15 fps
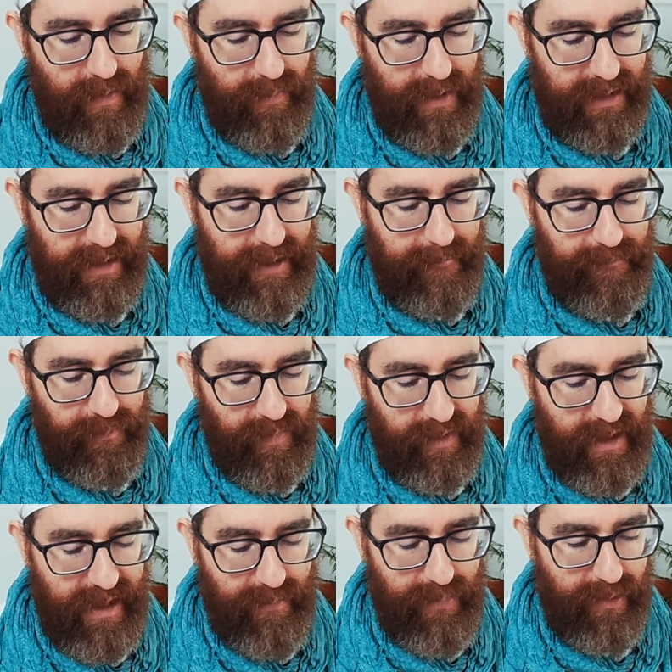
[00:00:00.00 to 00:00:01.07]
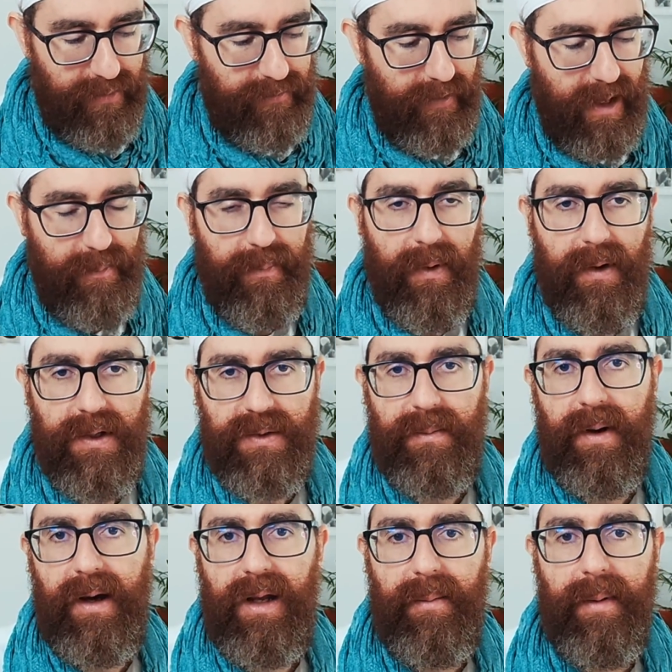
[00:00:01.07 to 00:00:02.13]
But the number 3 appears
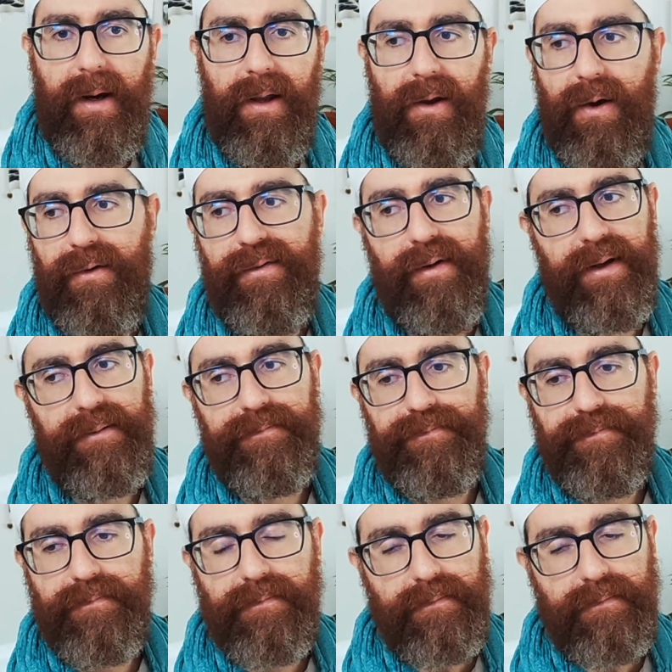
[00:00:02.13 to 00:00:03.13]
very, very often.